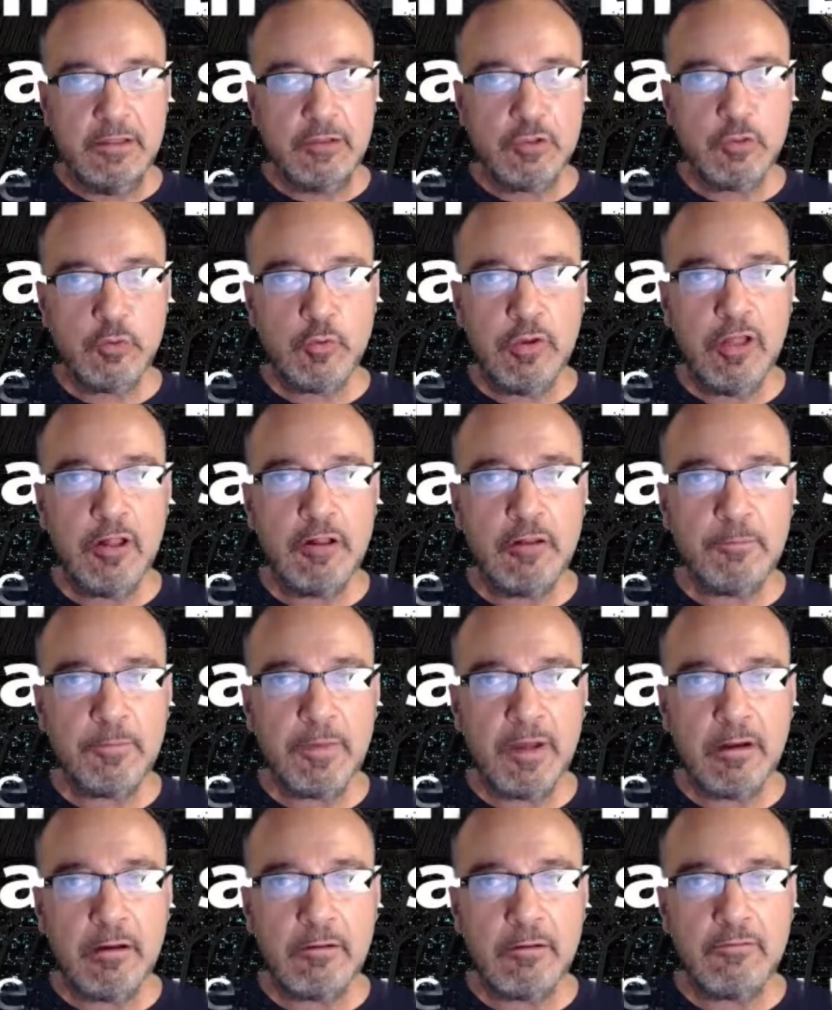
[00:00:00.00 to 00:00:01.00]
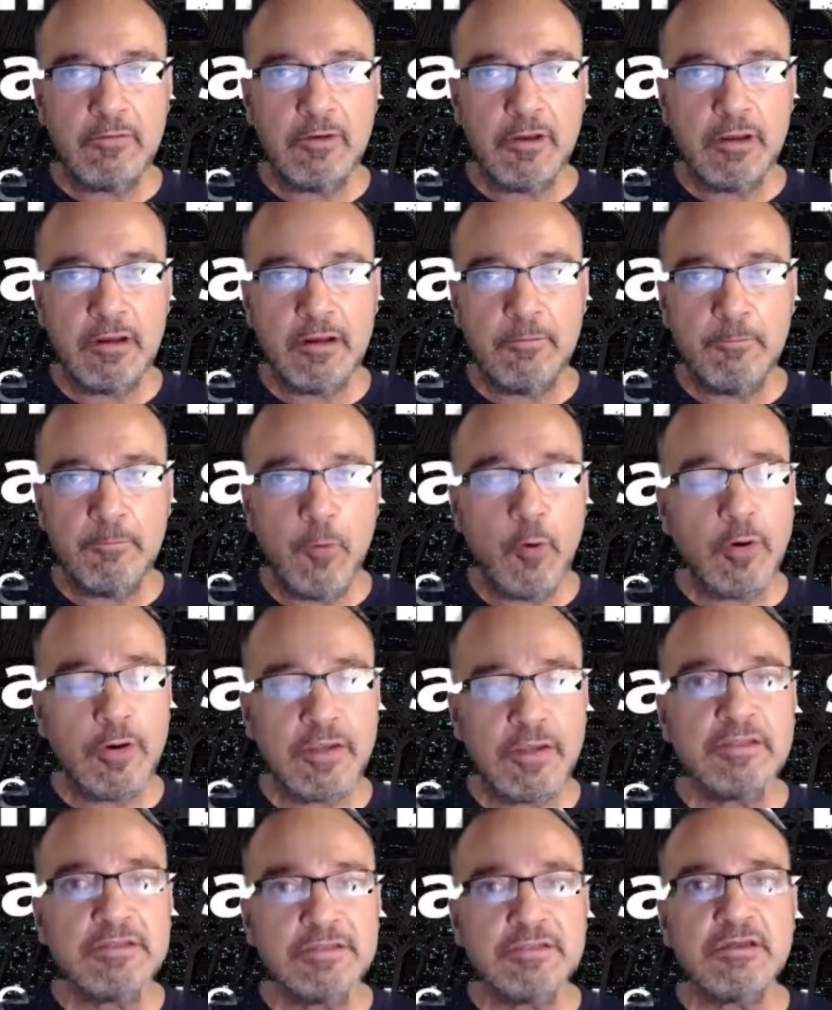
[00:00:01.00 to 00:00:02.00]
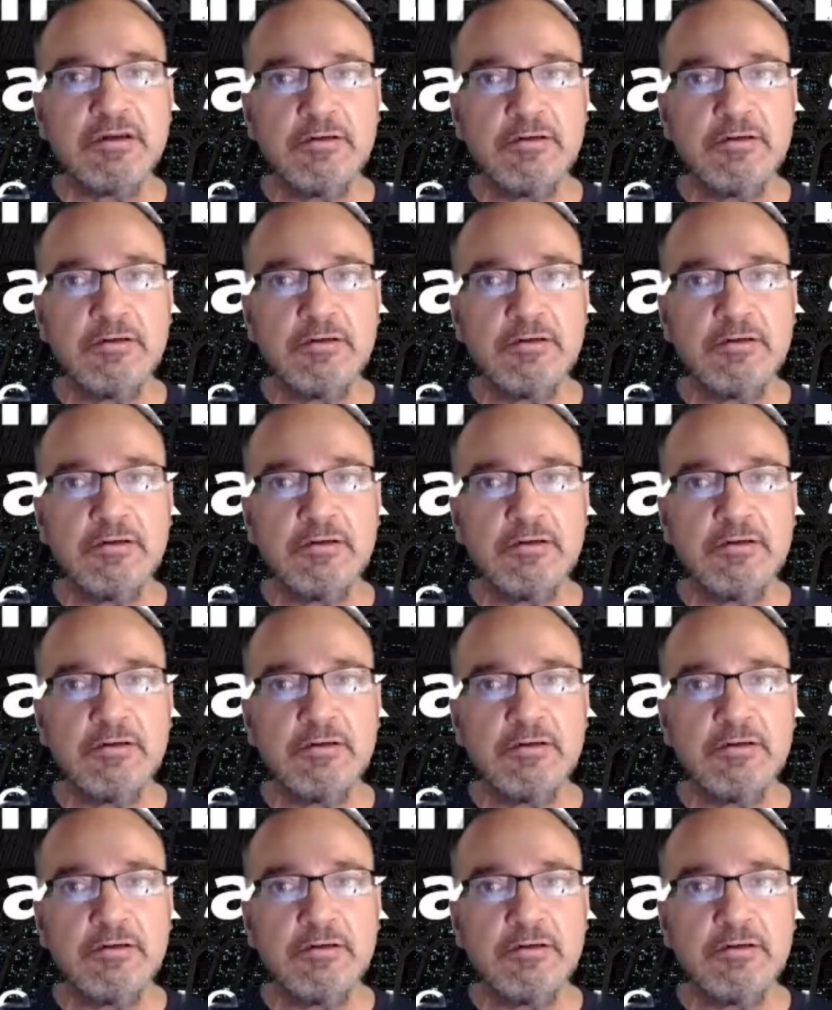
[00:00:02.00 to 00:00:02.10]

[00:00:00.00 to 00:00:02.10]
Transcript: to help our boys,